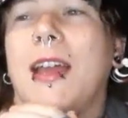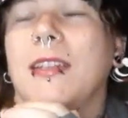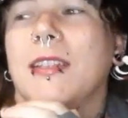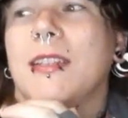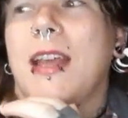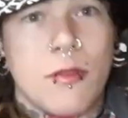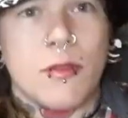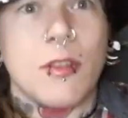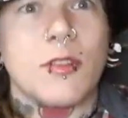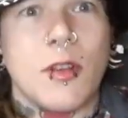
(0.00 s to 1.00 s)
and
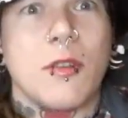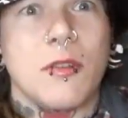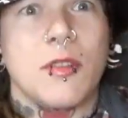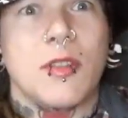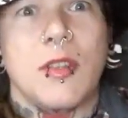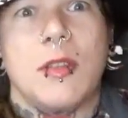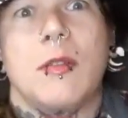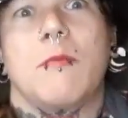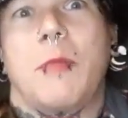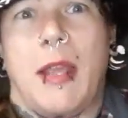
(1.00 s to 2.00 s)
the struggles
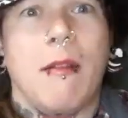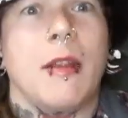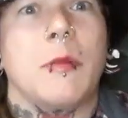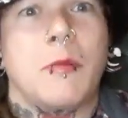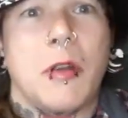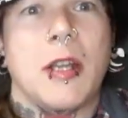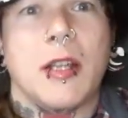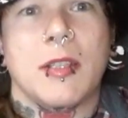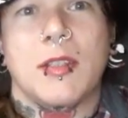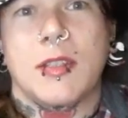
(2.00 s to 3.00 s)
that period
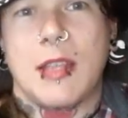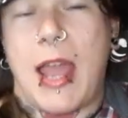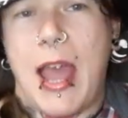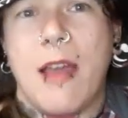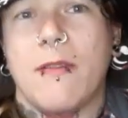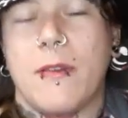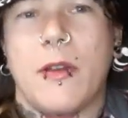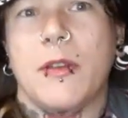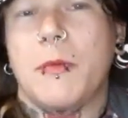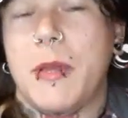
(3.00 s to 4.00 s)
products have
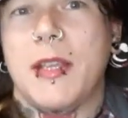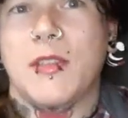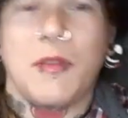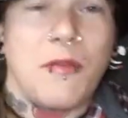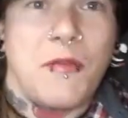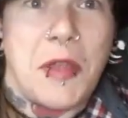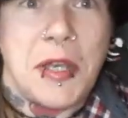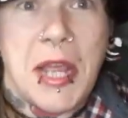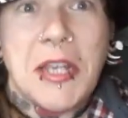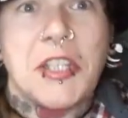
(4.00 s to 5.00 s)
on a person
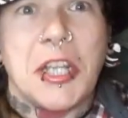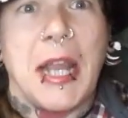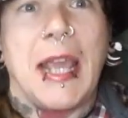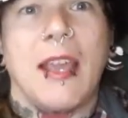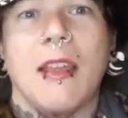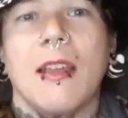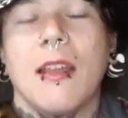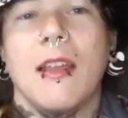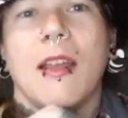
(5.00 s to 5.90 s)
financially